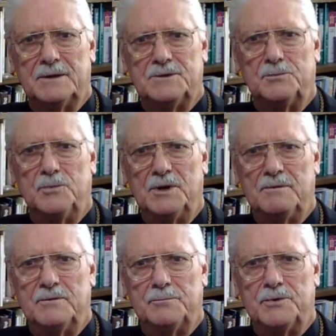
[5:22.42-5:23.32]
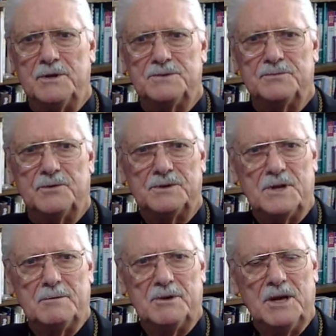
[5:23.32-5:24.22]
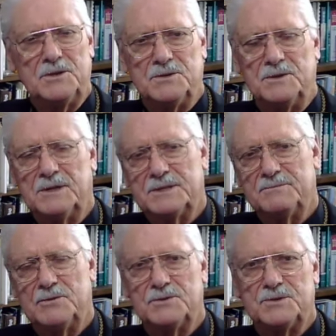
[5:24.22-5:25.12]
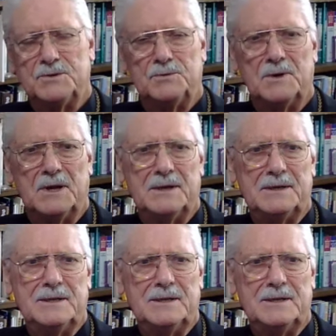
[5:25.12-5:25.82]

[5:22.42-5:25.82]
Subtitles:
to one of the priests for examination. That's verse 2 again.